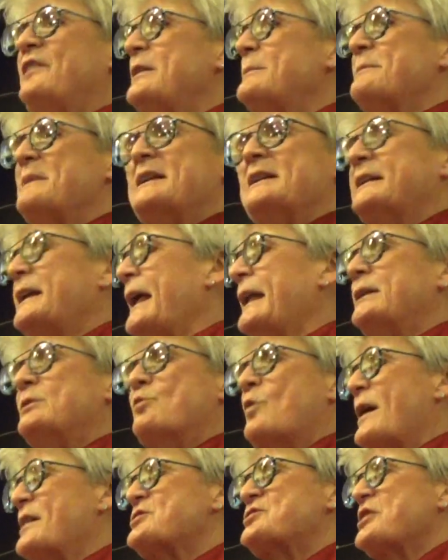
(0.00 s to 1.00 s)
fit me in any
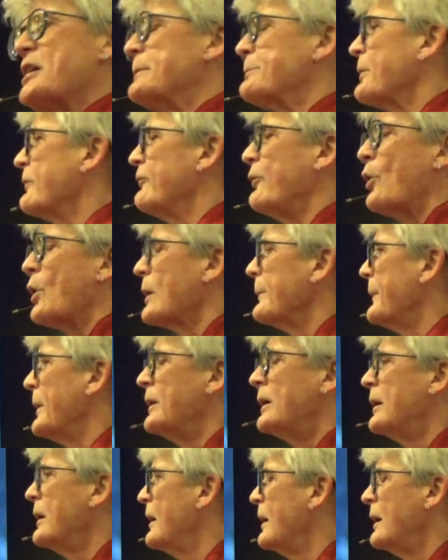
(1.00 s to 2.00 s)
way, shape, or form?
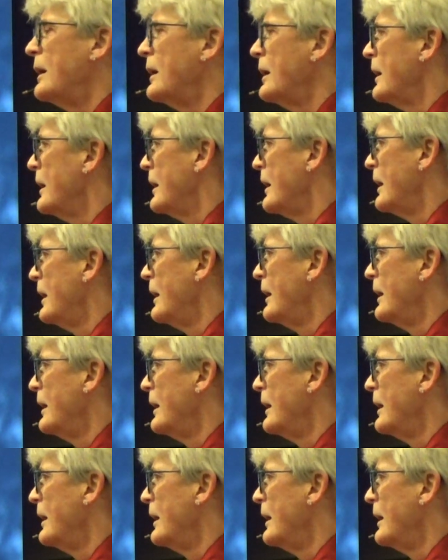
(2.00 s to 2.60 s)
No